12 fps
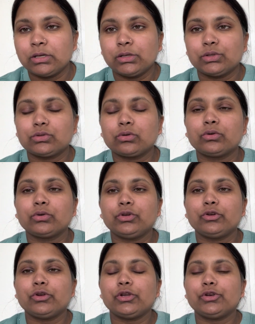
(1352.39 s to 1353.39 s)
So you
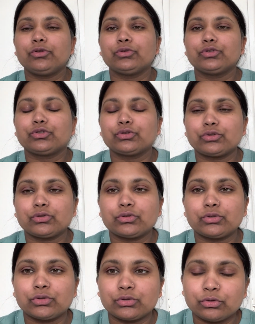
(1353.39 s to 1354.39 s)
need
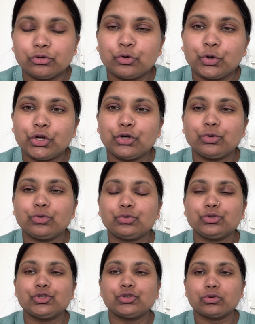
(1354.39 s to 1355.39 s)
to
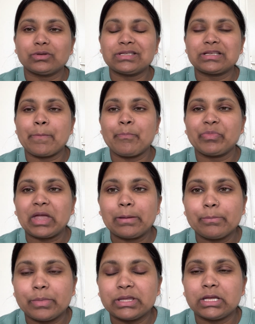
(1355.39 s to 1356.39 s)
show some
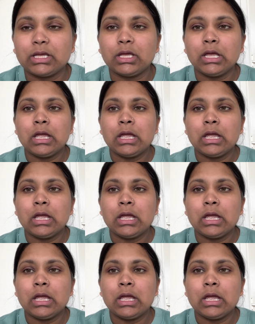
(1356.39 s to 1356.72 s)
empathy